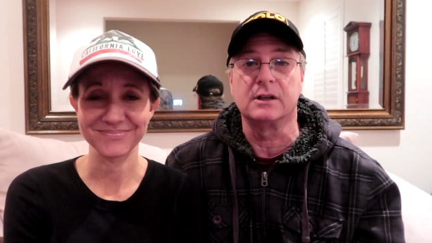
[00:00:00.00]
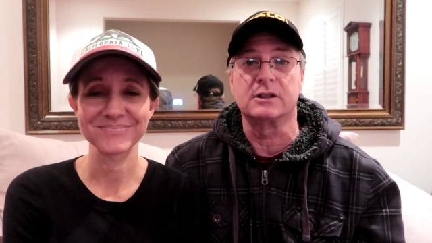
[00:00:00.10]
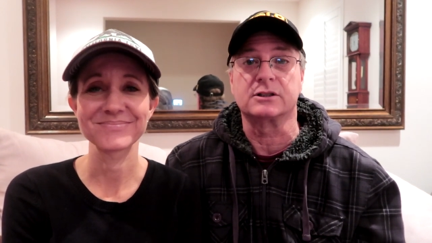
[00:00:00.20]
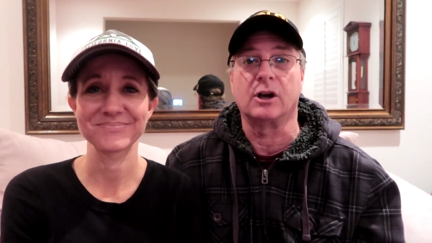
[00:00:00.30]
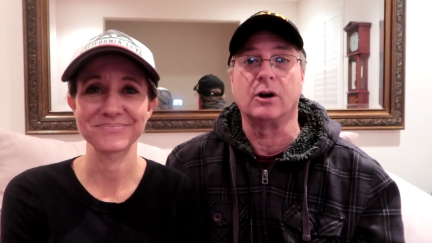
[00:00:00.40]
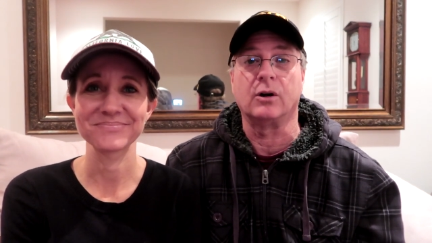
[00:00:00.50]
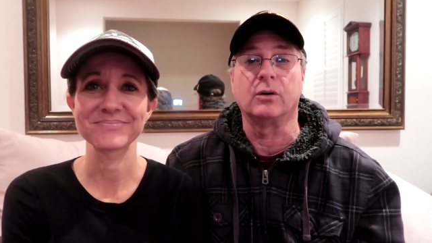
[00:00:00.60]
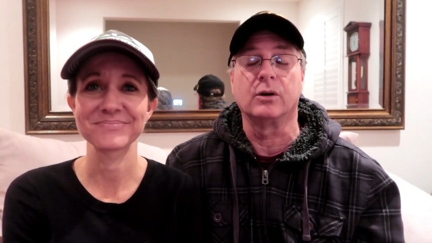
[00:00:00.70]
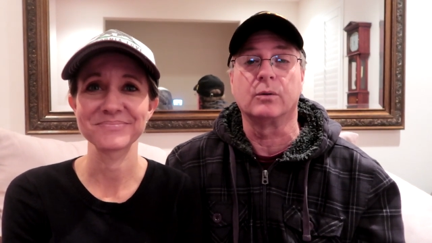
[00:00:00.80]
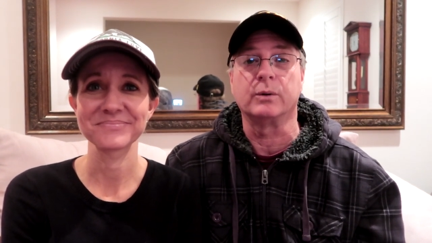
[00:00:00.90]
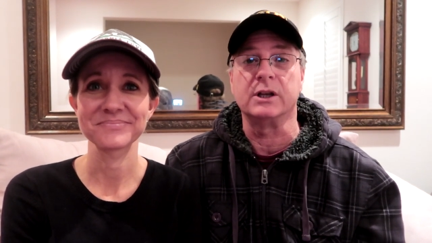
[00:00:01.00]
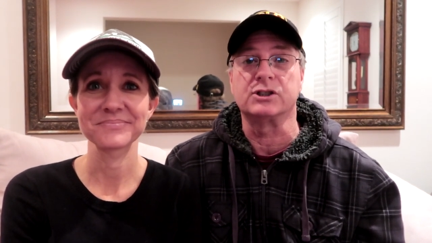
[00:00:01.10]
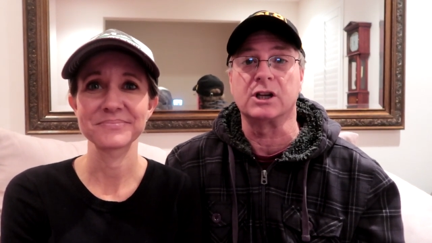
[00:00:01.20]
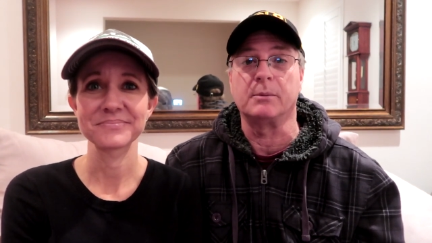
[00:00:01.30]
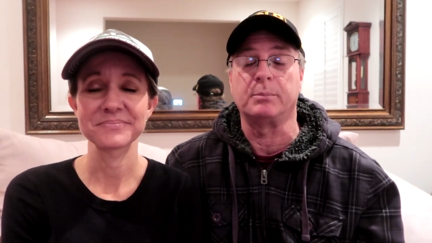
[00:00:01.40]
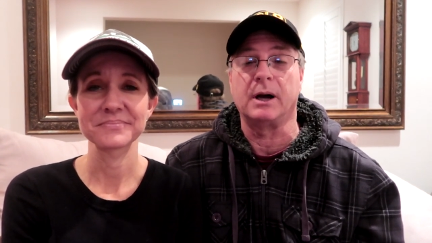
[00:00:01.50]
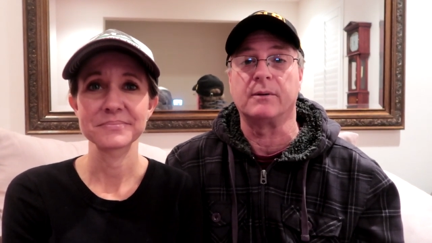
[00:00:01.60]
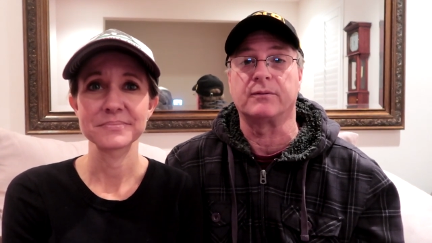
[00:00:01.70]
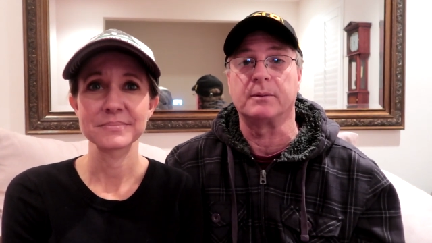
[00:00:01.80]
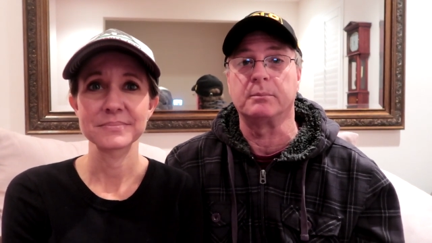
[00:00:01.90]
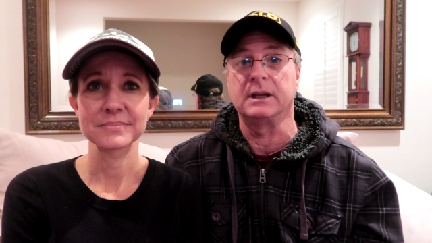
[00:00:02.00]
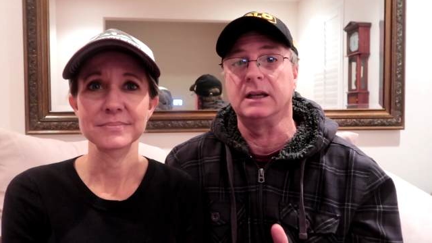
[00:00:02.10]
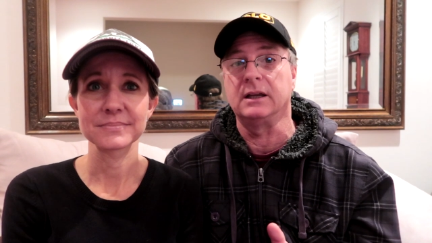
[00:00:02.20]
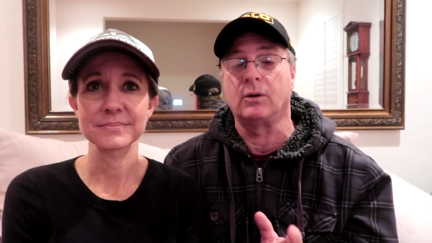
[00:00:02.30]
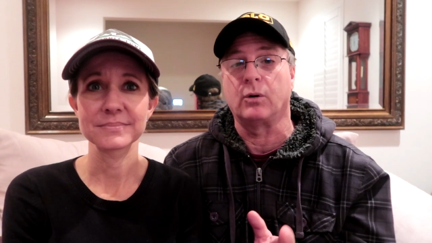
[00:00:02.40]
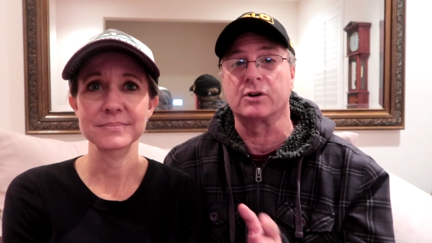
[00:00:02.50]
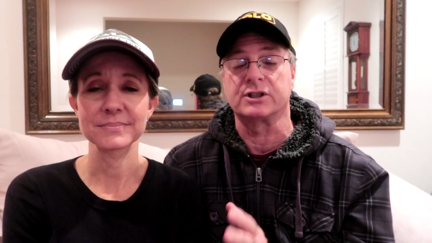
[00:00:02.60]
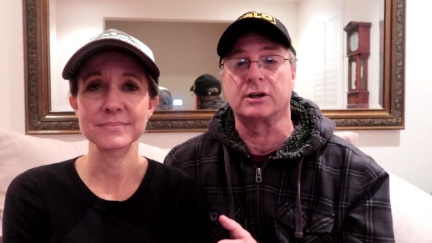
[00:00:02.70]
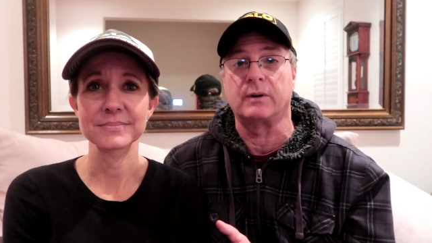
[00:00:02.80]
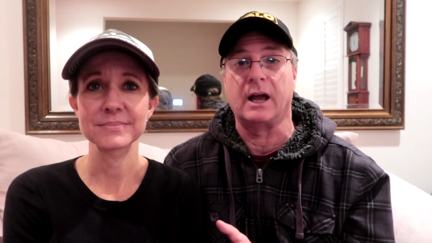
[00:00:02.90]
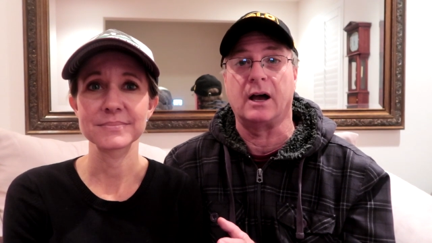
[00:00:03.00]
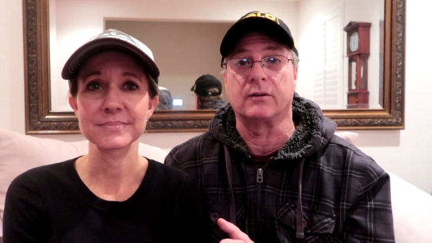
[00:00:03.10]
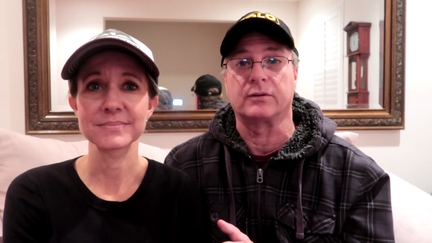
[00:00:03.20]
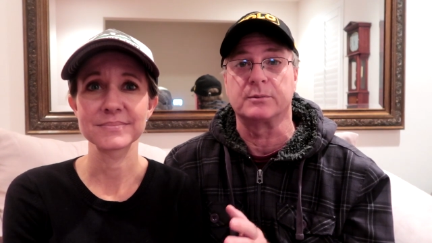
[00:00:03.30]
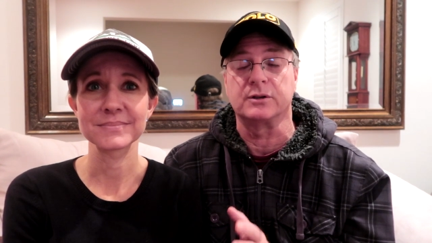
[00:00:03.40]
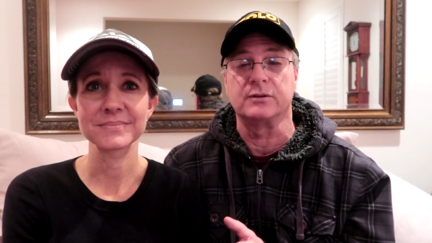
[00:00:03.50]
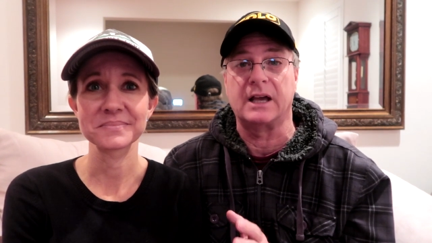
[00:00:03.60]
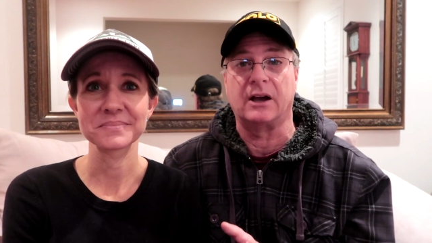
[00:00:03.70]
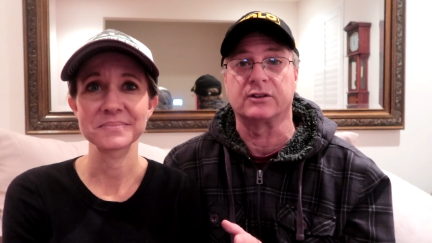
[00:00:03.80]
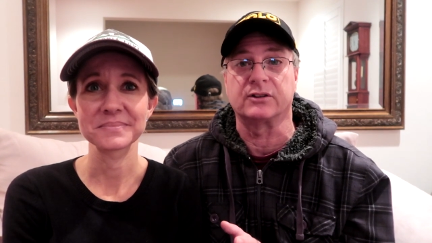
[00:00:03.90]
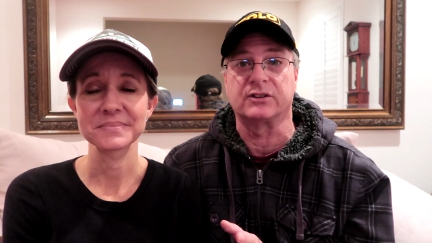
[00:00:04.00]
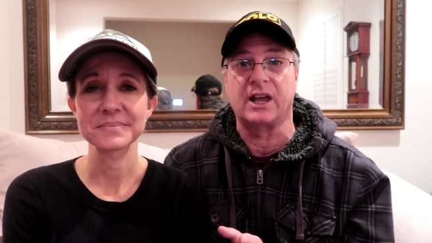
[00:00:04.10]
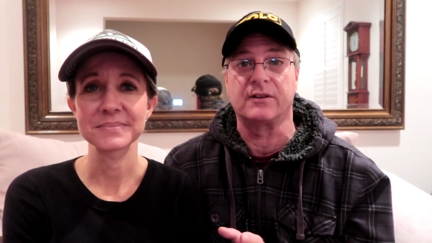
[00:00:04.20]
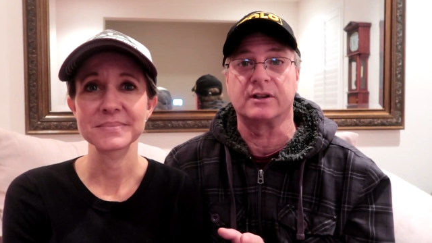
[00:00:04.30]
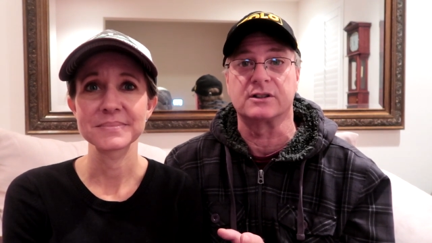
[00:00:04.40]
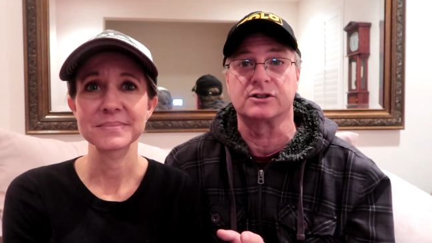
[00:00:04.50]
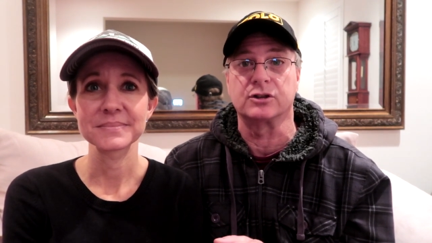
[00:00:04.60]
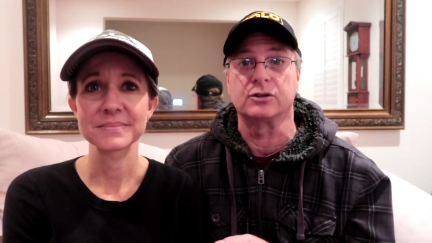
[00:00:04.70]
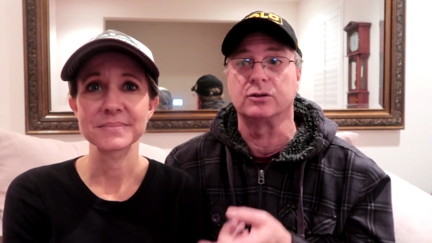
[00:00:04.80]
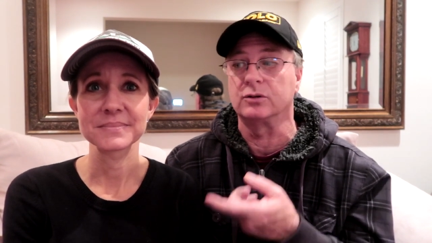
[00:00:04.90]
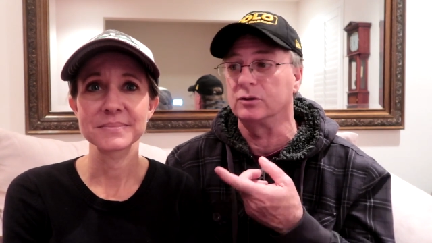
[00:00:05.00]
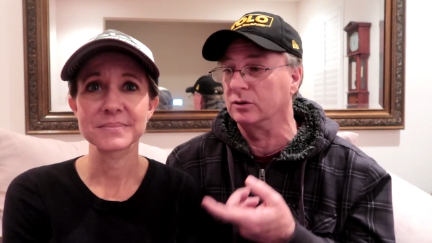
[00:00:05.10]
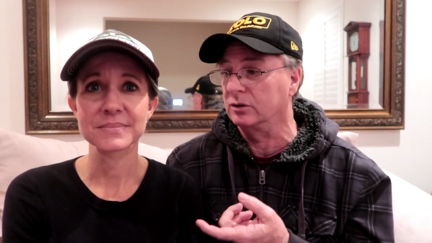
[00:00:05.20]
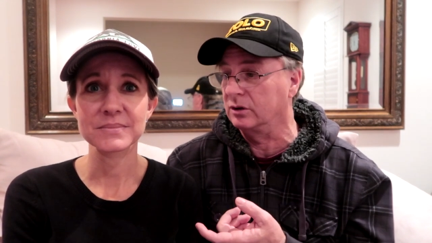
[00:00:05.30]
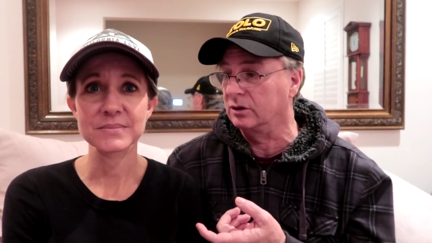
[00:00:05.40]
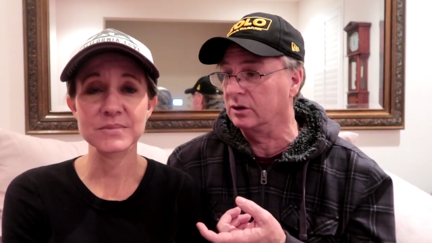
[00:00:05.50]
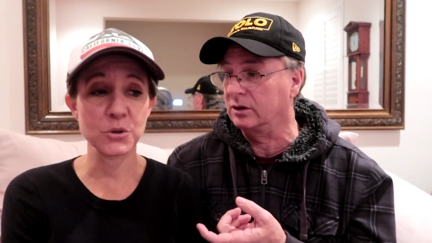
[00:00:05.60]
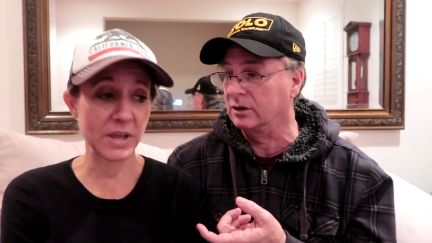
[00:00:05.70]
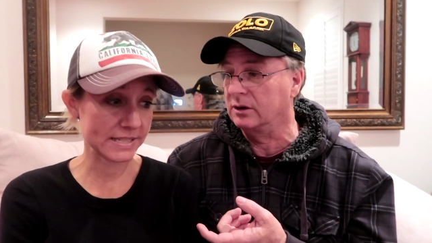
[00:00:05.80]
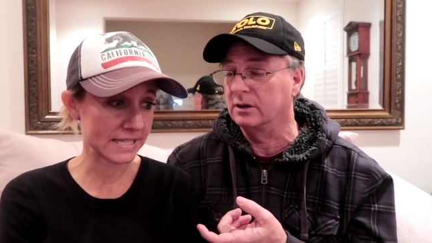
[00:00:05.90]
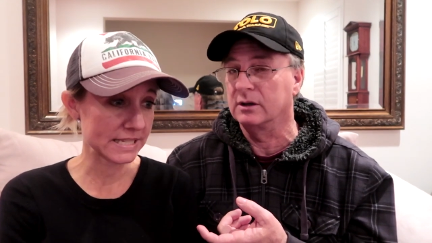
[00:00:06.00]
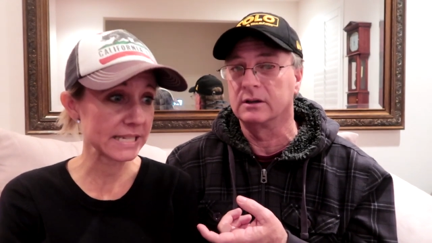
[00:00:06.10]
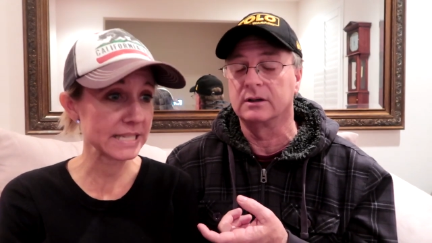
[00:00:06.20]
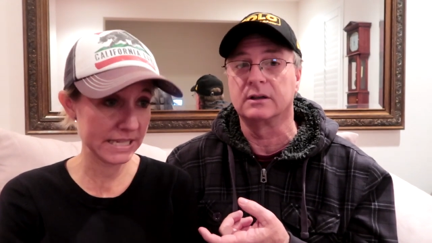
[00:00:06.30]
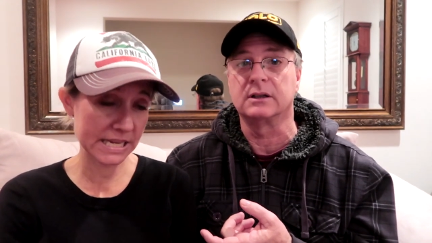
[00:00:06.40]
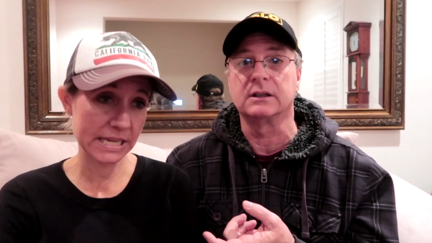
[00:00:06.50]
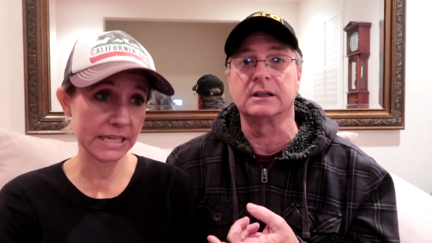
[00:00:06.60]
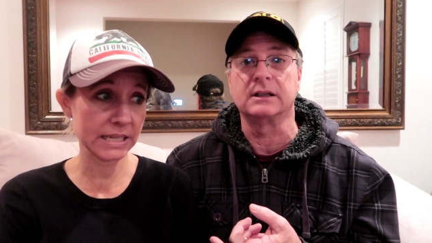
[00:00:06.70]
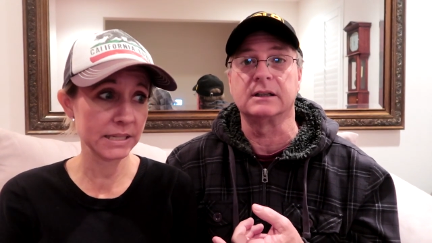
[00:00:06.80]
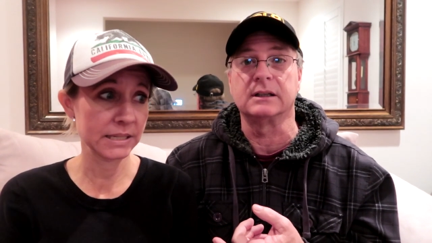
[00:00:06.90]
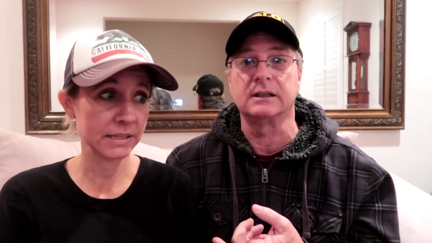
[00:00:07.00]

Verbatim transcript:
Speaker 1: So we jump up from me horsing around from 2007 to
Speaker 2: 2016.